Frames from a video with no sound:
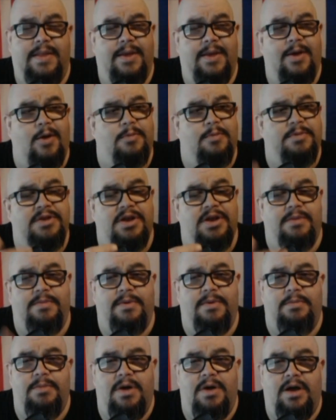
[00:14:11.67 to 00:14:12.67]
they opened up
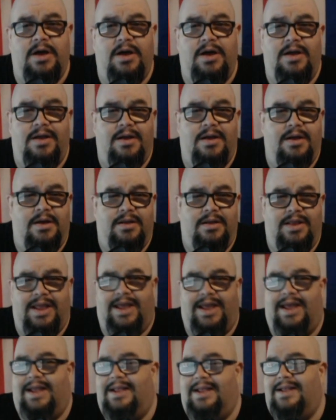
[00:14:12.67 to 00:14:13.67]

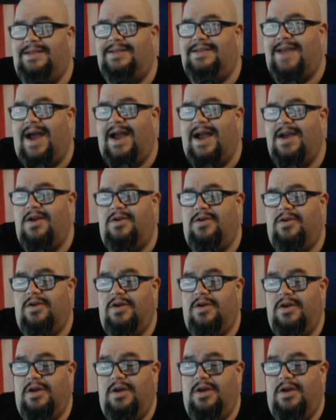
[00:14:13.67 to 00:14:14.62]
like an entire,